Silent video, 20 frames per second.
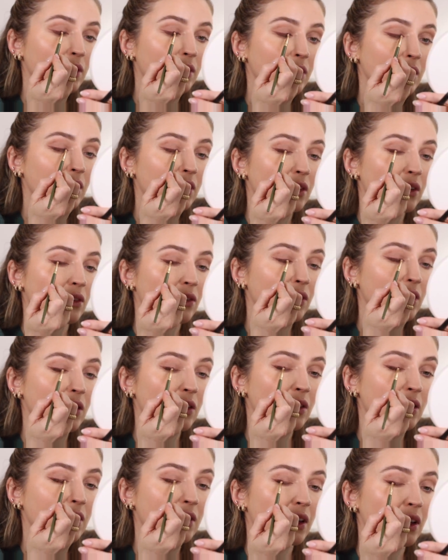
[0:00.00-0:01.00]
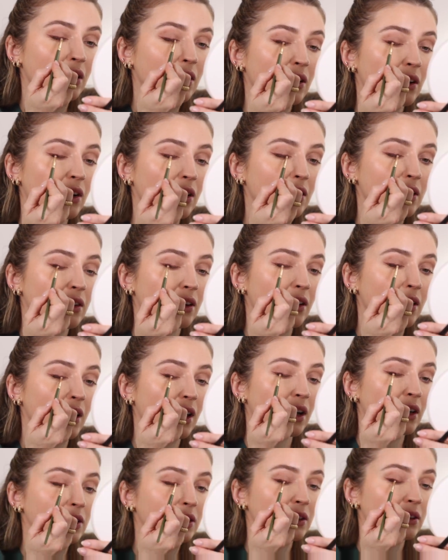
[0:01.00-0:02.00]
Just diffusing that across the
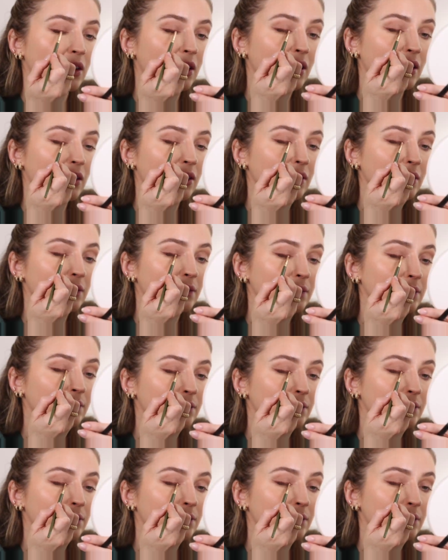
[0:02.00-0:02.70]
lash line.